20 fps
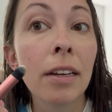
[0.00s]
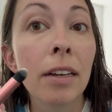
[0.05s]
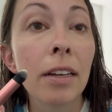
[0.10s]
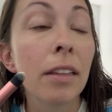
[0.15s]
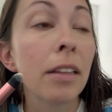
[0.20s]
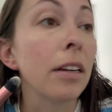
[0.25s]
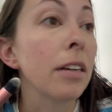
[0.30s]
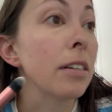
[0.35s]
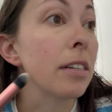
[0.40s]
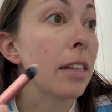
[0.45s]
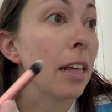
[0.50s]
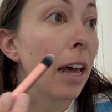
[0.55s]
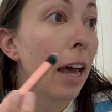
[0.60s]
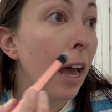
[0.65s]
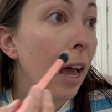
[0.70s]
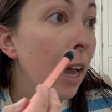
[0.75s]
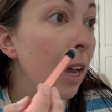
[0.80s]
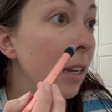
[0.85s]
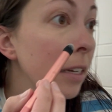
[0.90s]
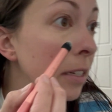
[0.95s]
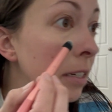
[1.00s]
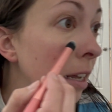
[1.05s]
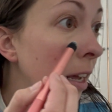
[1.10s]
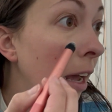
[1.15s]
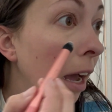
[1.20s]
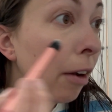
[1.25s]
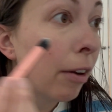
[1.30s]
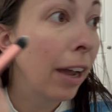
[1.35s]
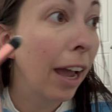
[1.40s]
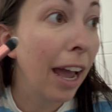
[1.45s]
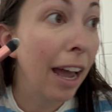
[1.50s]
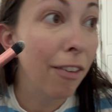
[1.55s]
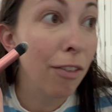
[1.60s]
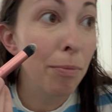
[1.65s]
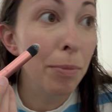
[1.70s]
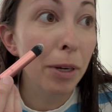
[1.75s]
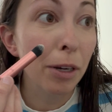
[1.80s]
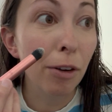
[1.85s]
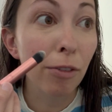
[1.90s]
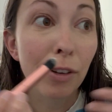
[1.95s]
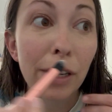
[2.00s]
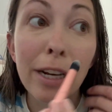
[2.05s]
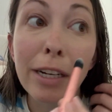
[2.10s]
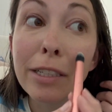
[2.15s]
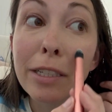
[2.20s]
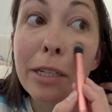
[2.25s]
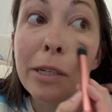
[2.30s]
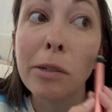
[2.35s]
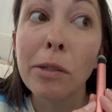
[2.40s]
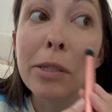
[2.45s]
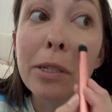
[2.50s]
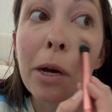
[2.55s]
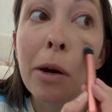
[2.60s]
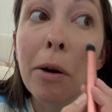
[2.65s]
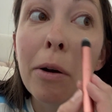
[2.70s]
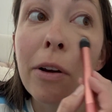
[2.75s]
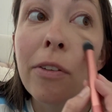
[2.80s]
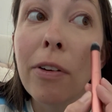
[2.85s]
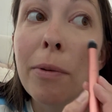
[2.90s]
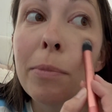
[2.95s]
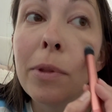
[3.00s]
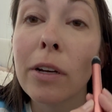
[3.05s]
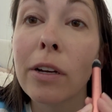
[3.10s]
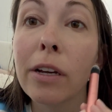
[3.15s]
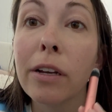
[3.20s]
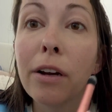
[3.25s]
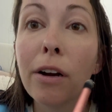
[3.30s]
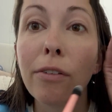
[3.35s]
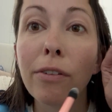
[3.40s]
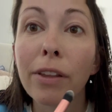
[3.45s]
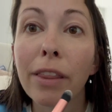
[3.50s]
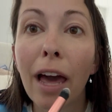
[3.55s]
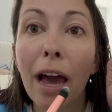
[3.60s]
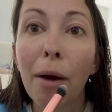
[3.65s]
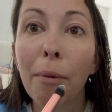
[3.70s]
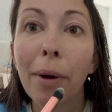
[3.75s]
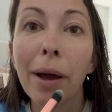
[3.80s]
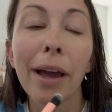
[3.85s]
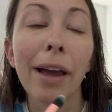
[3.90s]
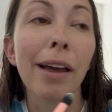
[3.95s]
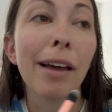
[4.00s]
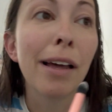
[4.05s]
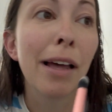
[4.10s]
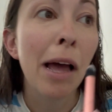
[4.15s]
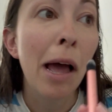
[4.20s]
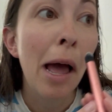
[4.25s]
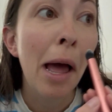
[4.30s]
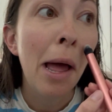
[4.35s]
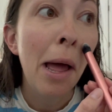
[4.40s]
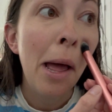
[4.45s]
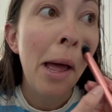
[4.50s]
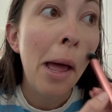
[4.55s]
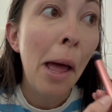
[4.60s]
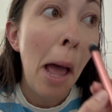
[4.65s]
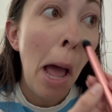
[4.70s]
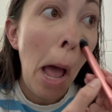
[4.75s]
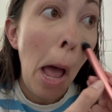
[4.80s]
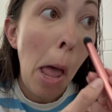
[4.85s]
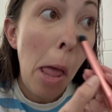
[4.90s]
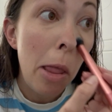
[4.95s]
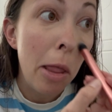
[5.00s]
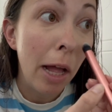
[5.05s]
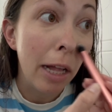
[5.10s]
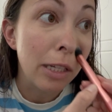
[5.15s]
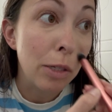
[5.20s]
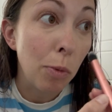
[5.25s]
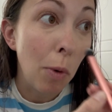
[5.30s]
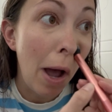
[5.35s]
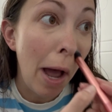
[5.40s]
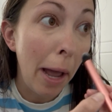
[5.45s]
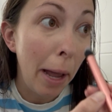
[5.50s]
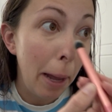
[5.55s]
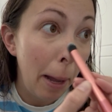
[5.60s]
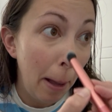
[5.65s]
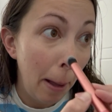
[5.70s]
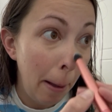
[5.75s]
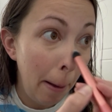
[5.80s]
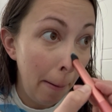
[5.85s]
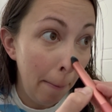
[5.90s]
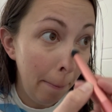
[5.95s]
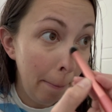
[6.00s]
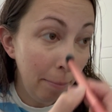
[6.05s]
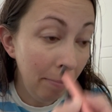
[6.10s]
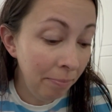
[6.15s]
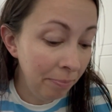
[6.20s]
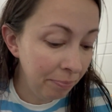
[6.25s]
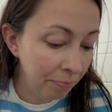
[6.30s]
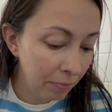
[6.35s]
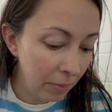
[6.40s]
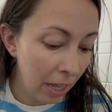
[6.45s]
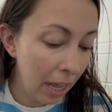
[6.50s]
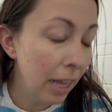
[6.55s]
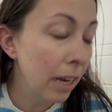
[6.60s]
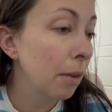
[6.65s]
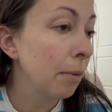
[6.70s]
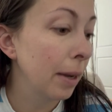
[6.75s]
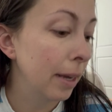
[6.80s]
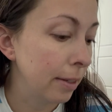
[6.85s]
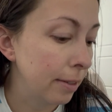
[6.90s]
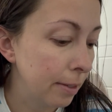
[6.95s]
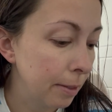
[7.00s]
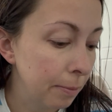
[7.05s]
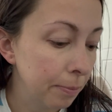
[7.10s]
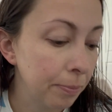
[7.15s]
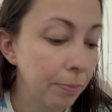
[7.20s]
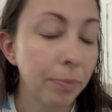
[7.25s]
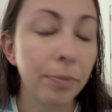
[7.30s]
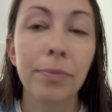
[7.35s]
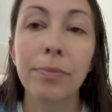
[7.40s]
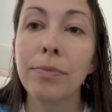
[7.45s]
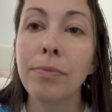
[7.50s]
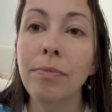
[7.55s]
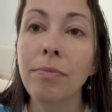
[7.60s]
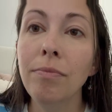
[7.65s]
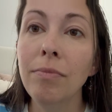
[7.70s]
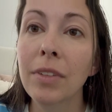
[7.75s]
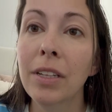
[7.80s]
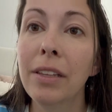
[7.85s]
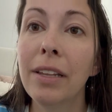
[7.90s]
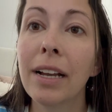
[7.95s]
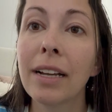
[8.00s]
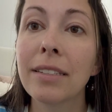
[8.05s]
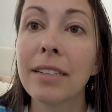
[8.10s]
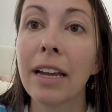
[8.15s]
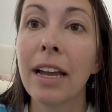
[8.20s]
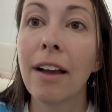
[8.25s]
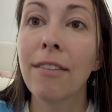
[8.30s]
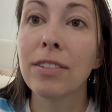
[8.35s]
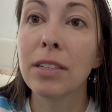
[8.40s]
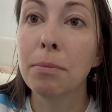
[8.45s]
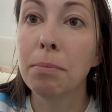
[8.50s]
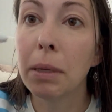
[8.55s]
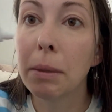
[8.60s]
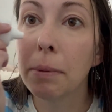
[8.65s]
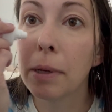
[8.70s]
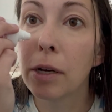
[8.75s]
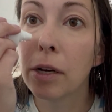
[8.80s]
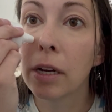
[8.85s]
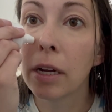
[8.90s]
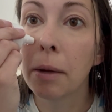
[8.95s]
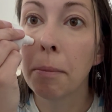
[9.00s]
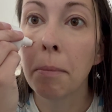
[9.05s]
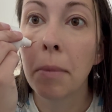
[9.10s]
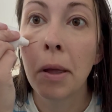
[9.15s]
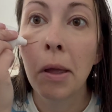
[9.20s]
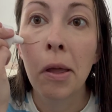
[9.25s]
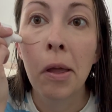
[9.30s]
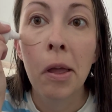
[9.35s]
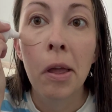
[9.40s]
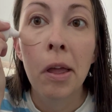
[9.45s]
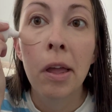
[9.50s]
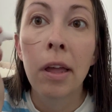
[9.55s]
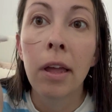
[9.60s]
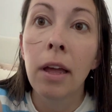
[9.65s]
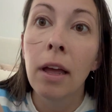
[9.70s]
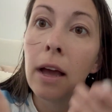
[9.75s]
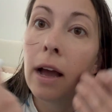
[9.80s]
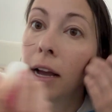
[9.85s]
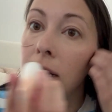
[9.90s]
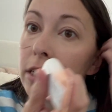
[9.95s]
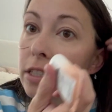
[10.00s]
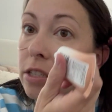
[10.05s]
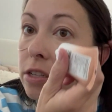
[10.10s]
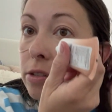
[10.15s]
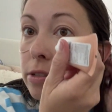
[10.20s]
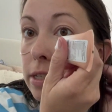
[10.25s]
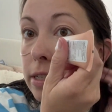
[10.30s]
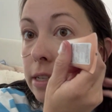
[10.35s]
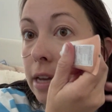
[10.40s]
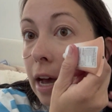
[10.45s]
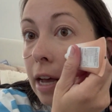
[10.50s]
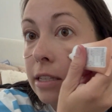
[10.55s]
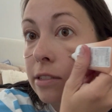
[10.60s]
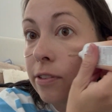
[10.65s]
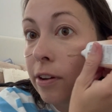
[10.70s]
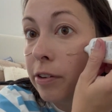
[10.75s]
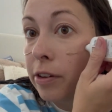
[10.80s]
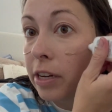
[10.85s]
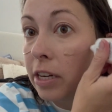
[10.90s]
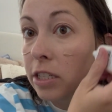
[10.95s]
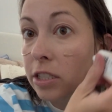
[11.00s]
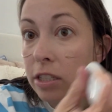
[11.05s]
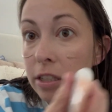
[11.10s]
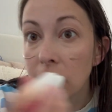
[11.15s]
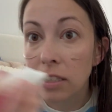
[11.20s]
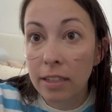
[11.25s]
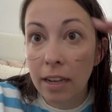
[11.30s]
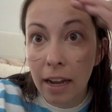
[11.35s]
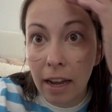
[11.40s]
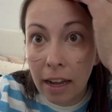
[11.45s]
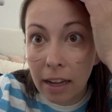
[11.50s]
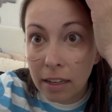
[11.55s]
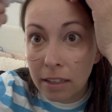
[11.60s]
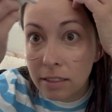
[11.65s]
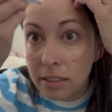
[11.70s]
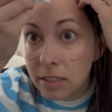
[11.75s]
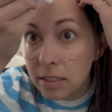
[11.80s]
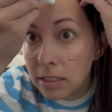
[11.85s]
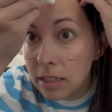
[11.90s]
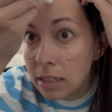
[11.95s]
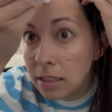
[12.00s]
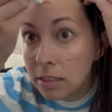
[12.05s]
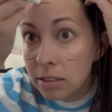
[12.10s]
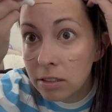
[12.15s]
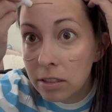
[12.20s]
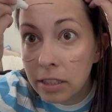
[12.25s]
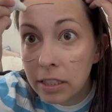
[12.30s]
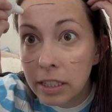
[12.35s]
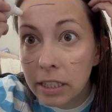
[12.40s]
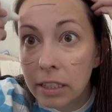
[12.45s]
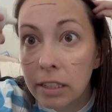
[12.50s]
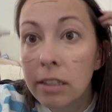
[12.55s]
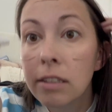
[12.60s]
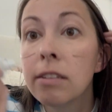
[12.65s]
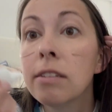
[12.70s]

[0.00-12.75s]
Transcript: there's that. Okay, I have a mirror over here too. So if I'm looking over that way, that's why. Anyways, next I have some BB cream. I just use this as foundation because it has sunscreen.